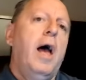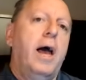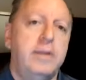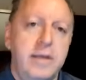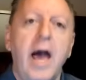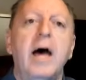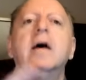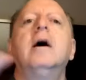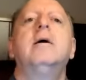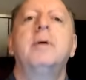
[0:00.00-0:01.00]
And yet,
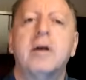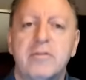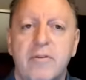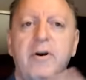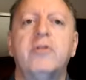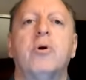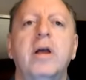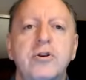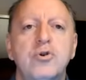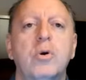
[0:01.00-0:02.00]
because of other
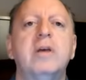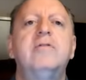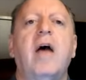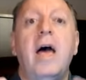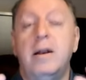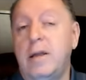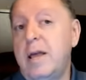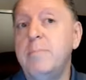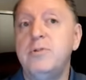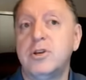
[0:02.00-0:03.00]
injuries and
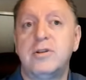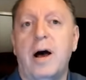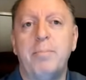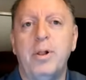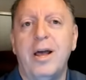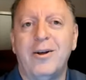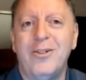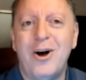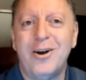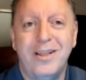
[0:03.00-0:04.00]
him just not playing
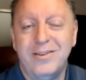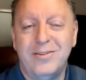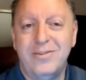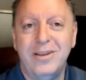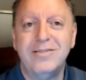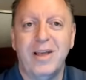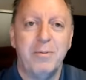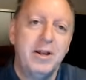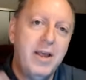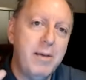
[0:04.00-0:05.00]
along, and this is his
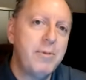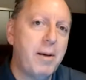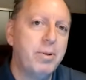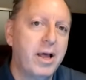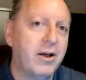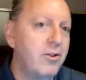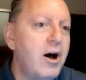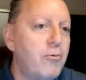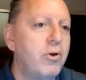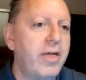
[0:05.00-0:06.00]
statement, and him not playing along, well,